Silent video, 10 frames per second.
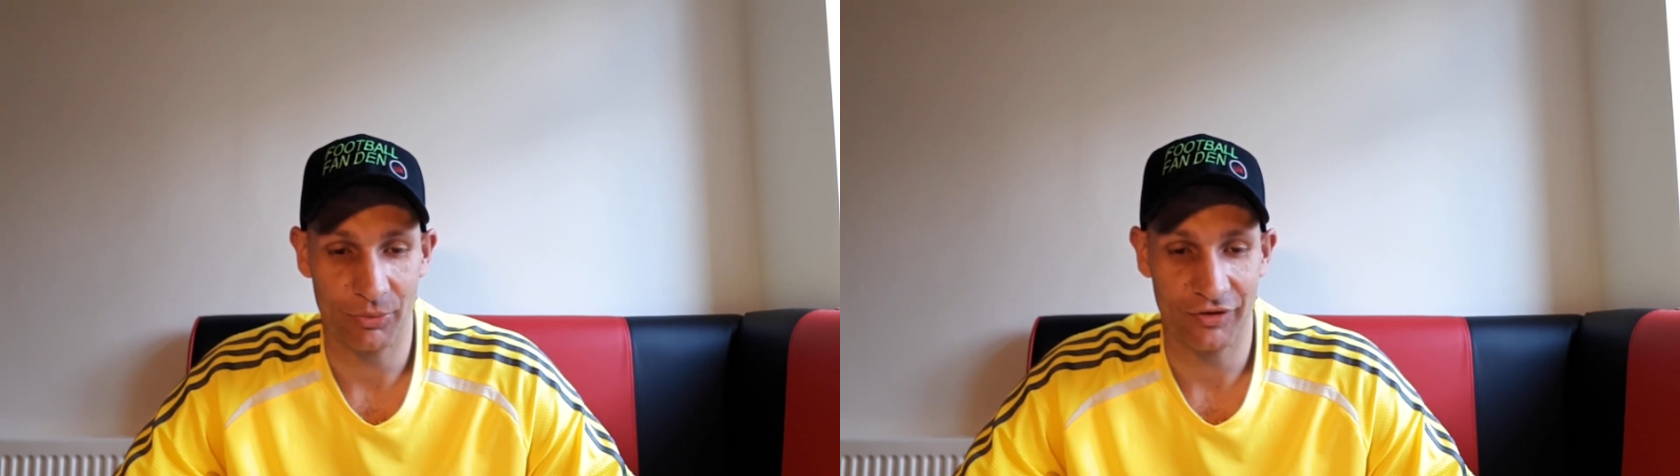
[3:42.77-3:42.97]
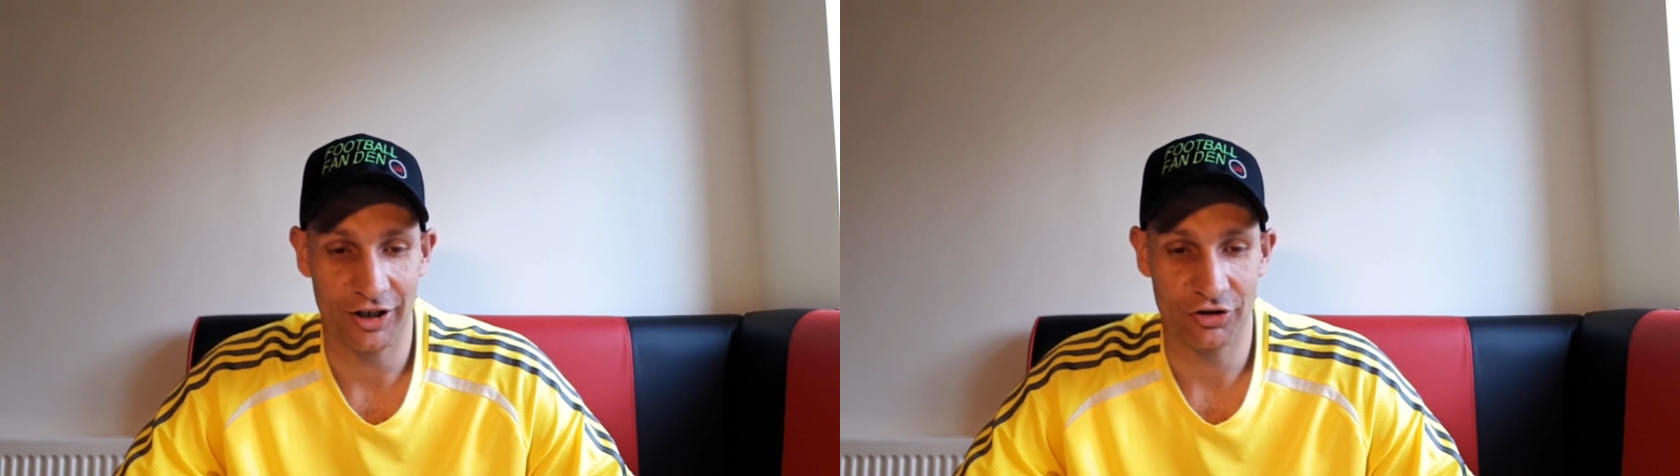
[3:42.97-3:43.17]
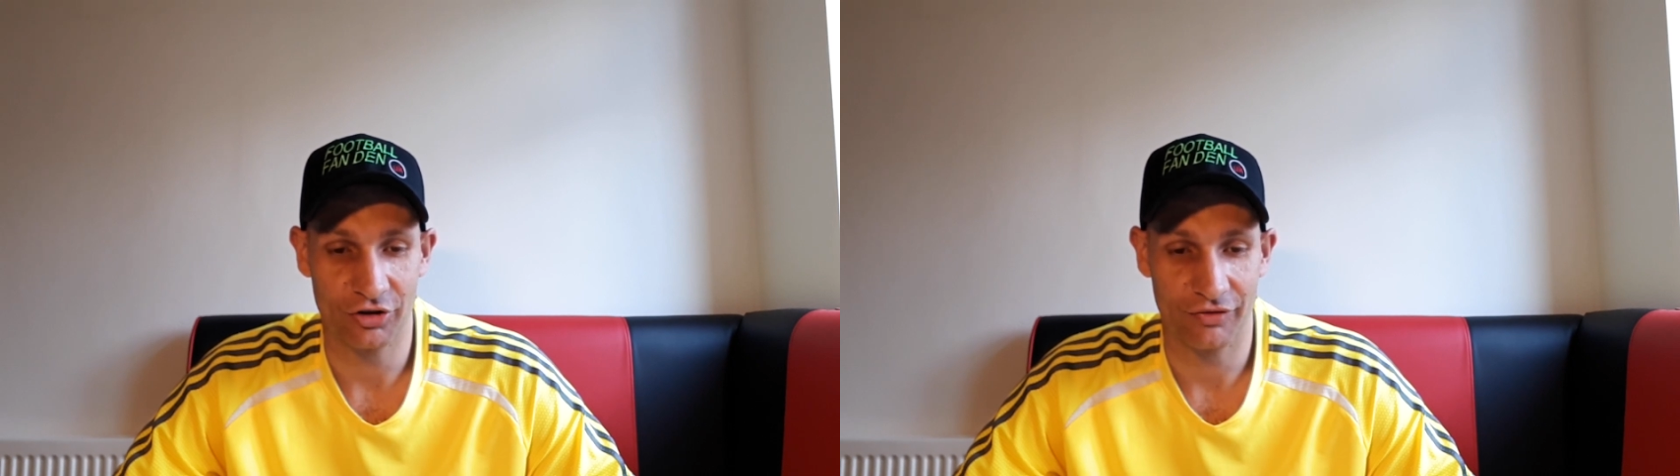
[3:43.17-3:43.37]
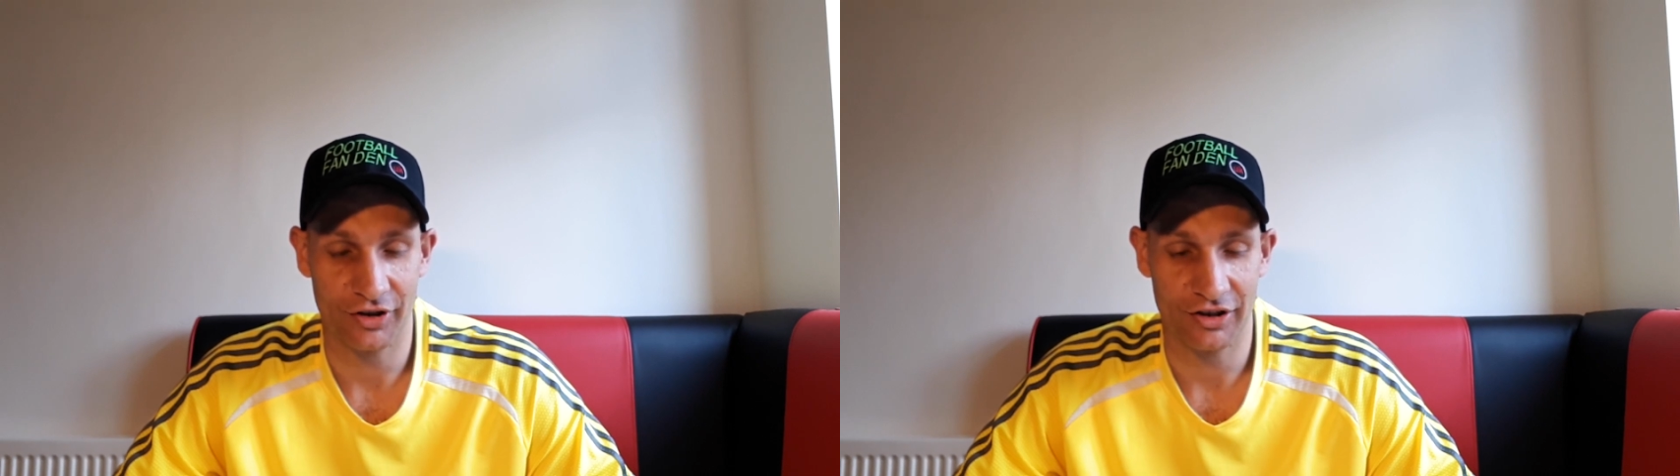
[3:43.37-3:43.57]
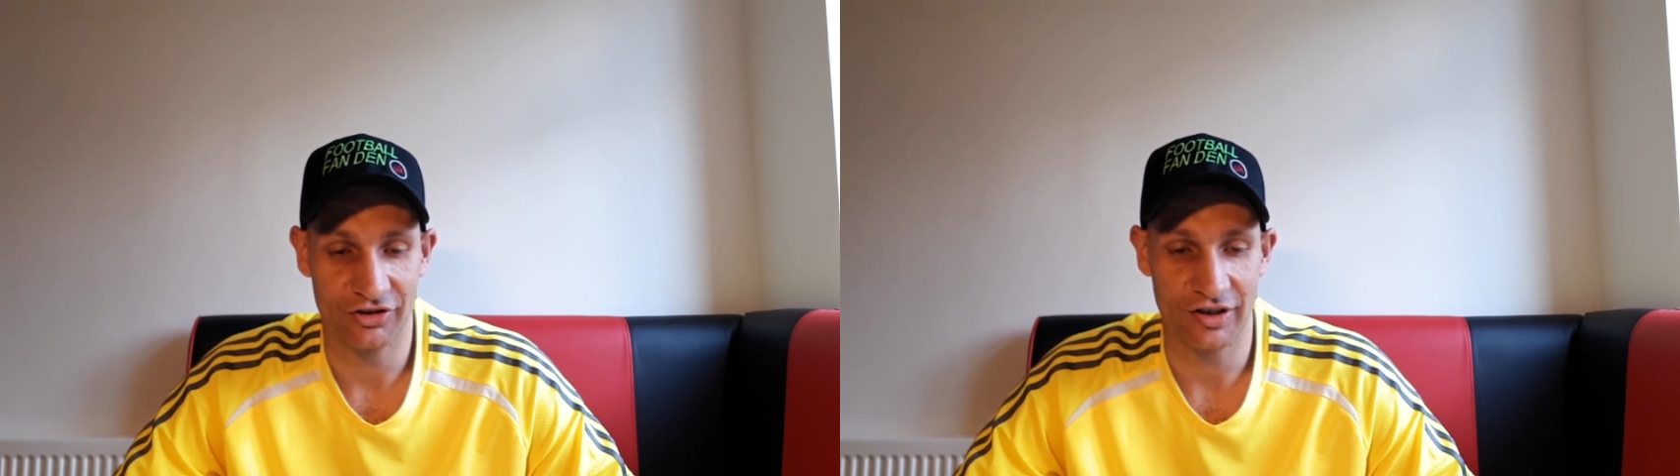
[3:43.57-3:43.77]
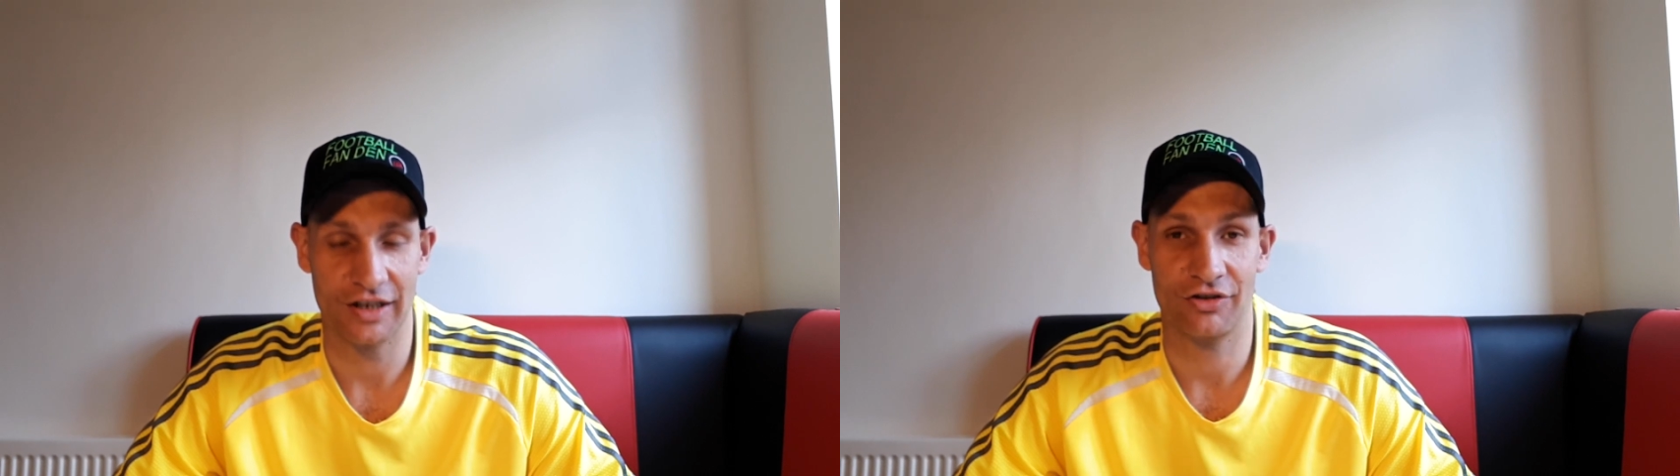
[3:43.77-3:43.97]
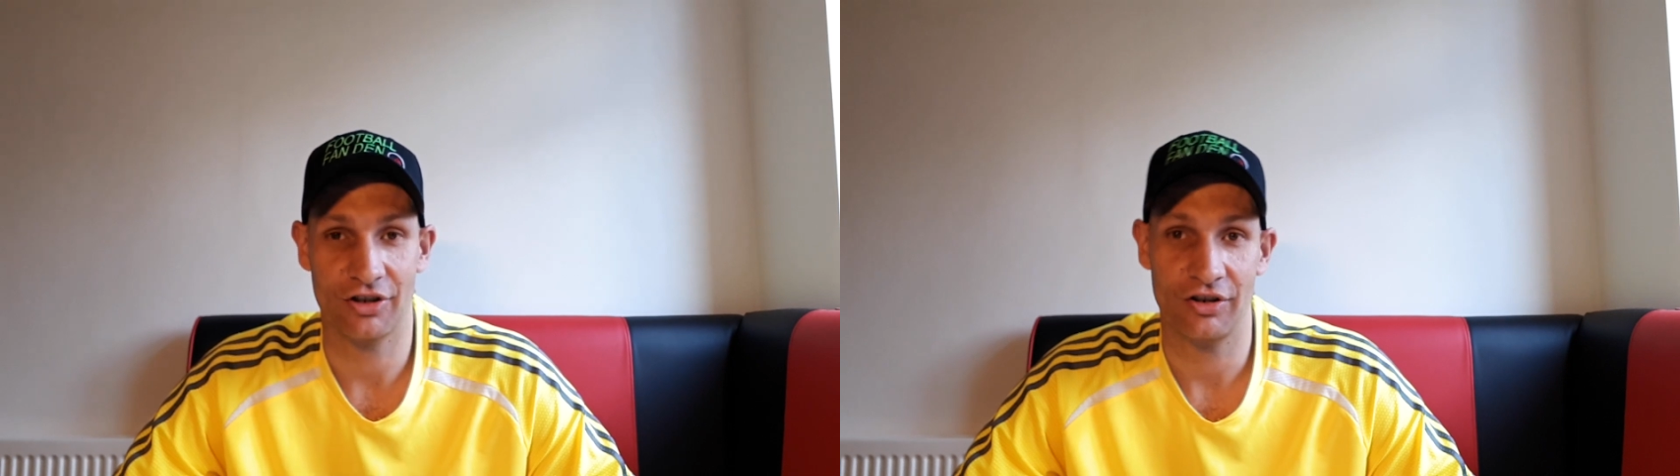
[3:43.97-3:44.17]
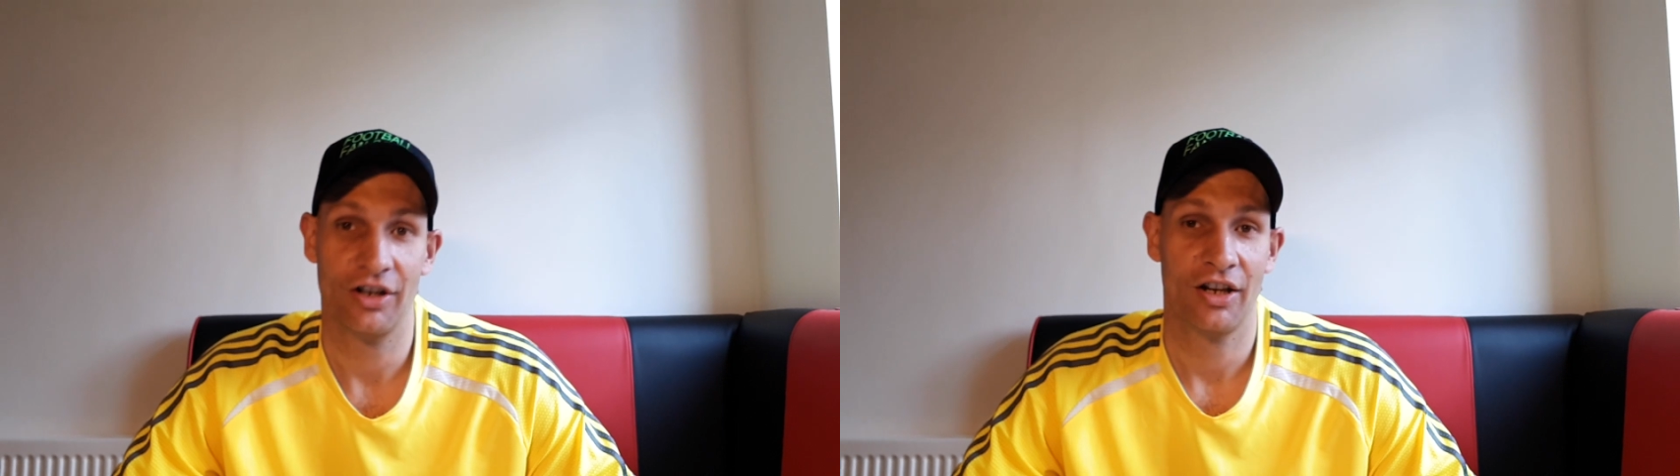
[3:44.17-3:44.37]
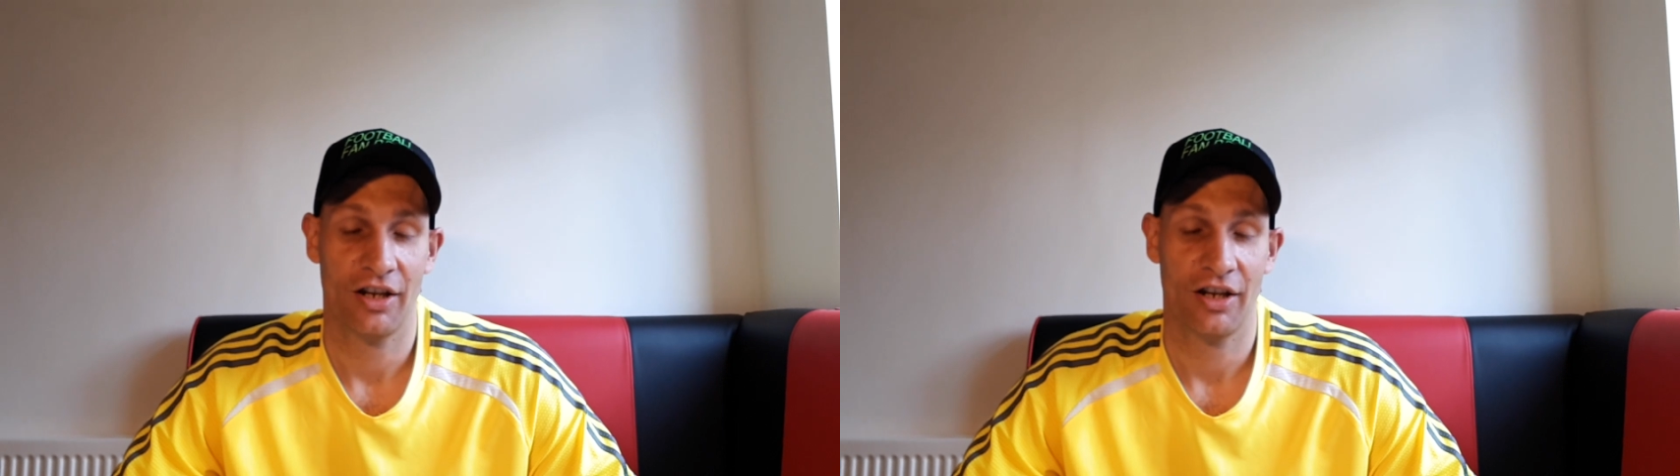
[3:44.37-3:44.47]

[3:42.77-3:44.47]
with each other this season,